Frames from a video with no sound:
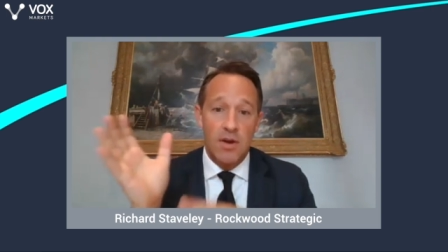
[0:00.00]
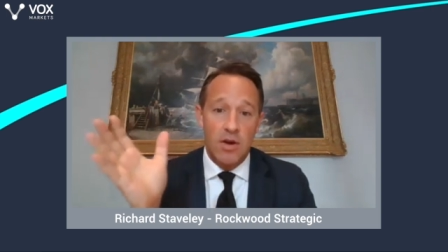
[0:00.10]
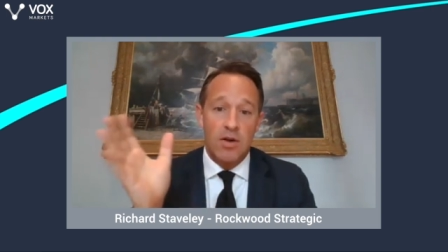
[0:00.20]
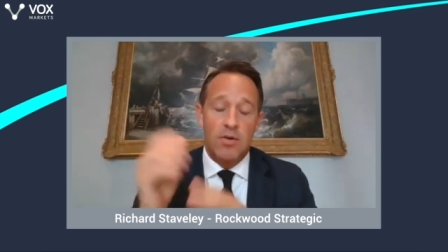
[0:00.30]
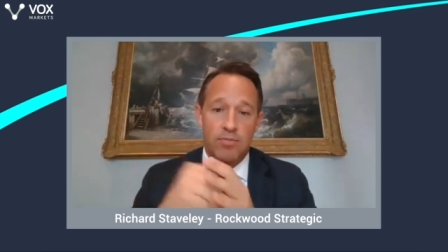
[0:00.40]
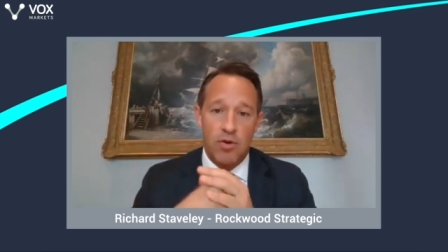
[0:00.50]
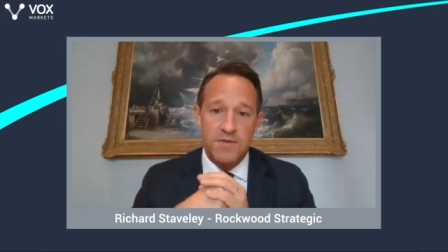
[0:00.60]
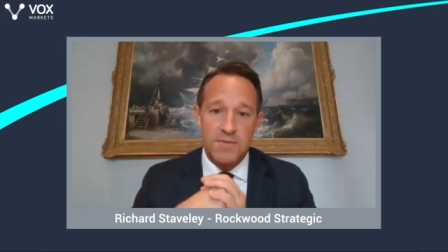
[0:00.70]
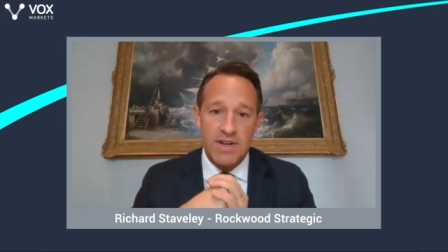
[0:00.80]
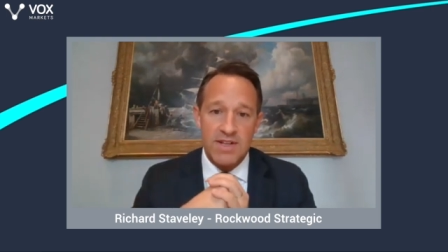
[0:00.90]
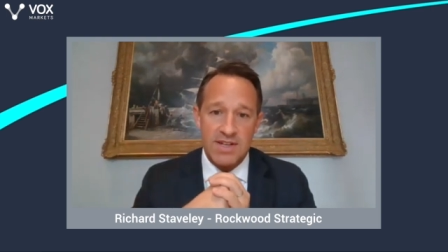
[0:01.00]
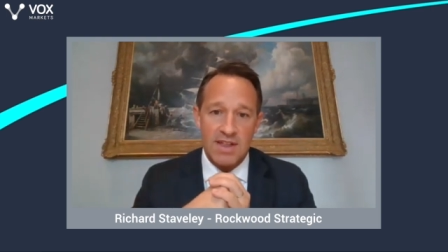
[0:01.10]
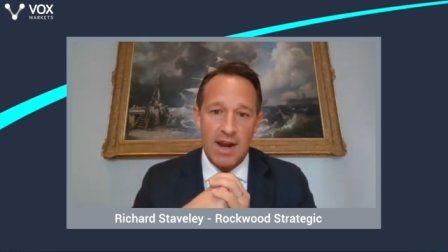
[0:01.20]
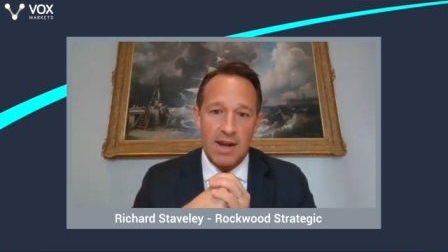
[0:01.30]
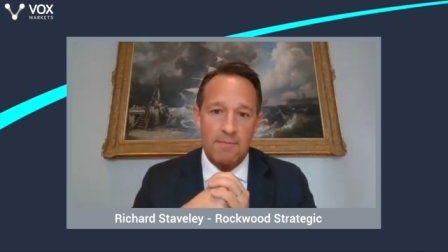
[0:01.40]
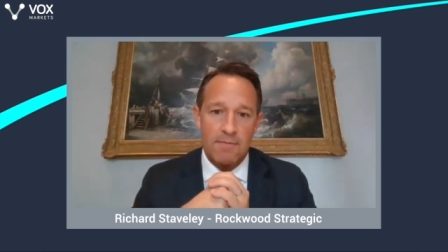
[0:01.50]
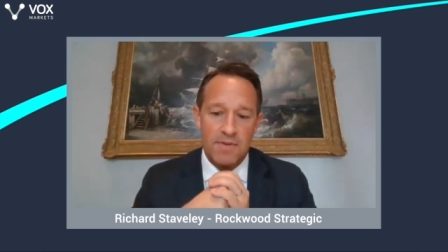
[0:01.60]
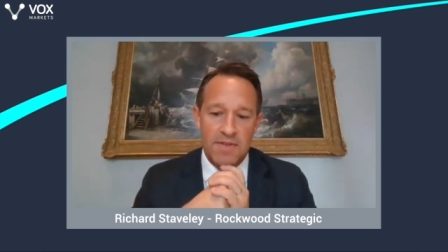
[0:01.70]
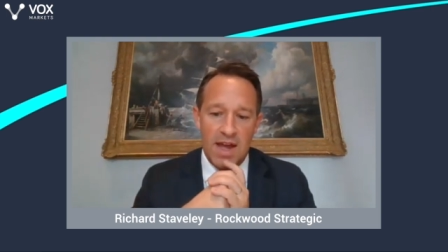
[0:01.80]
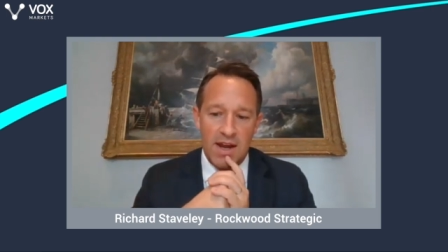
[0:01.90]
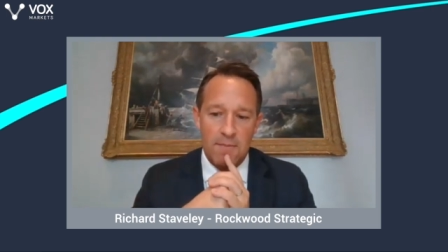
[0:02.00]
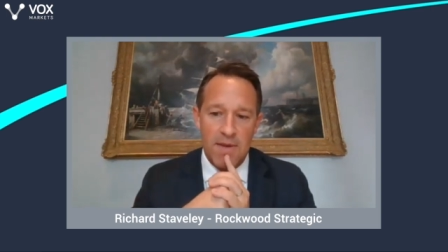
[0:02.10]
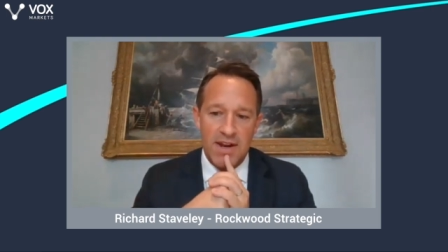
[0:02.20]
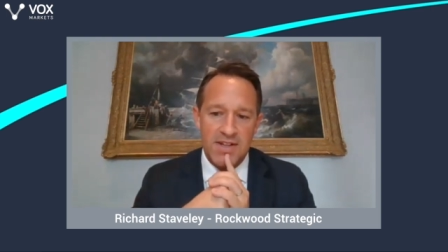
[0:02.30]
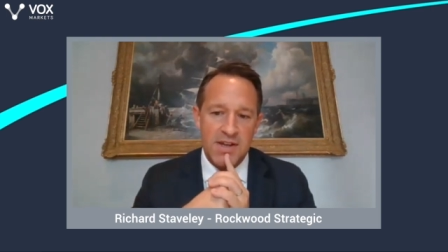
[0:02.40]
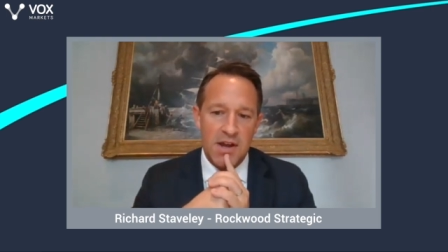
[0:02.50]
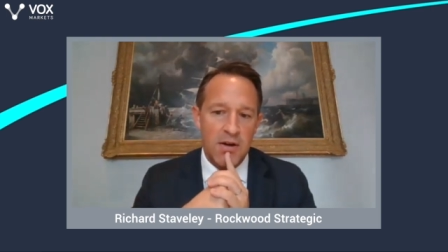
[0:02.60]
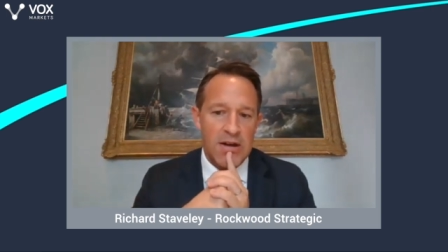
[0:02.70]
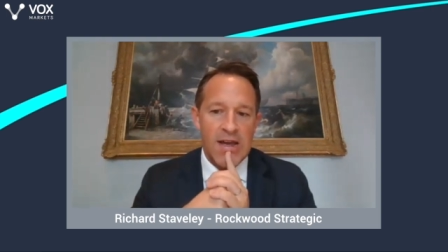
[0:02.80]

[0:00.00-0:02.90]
We know kind of profitability that can make. So